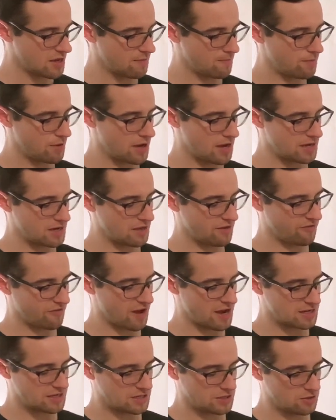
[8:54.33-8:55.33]
but if
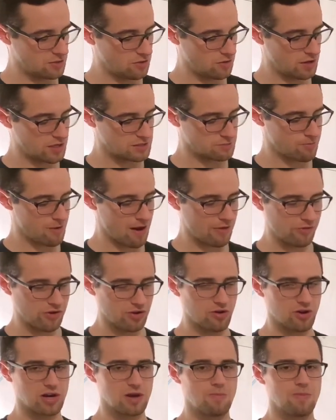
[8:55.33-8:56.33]
I do, it's probably
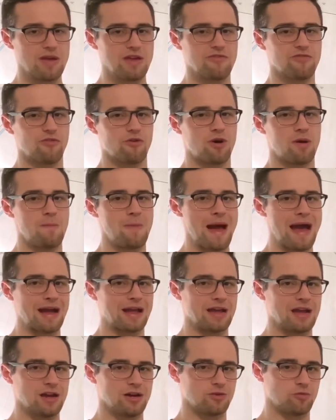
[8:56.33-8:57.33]
going to be for a
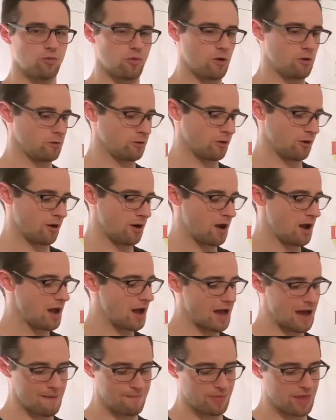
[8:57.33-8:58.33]
backhand roller.
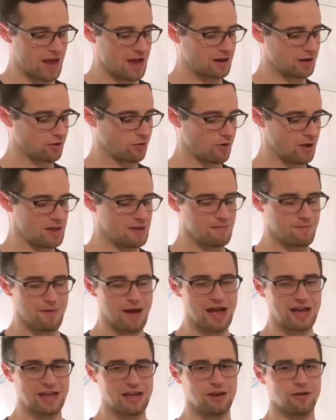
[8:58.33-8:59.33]
I'm not a great
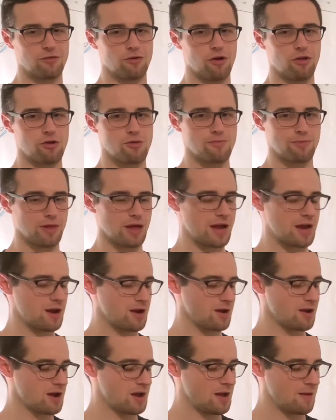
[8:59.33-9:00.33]
backhand roller
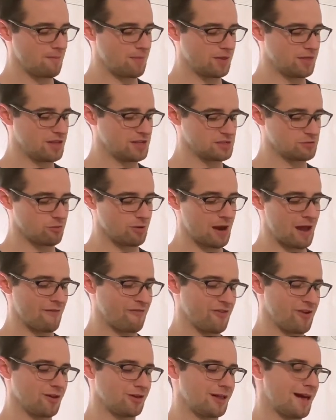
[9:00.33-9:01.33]
player, but this one I
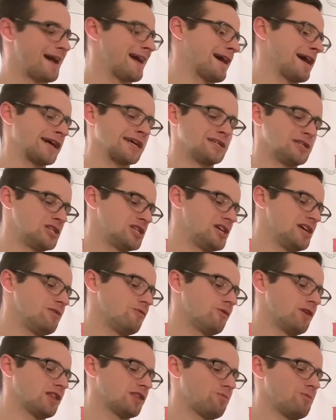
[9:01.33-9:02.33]
feel like I can cheat
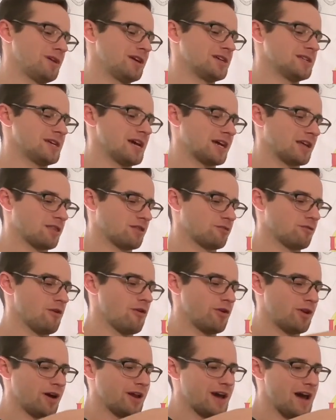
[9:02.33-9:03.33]
with because I can
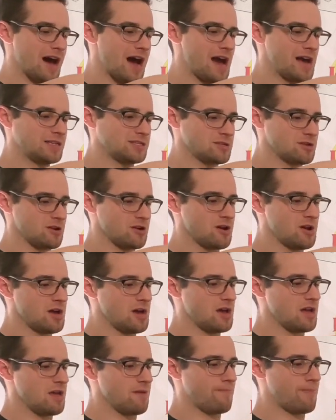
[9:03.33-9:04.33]
throw it on a hyzer, it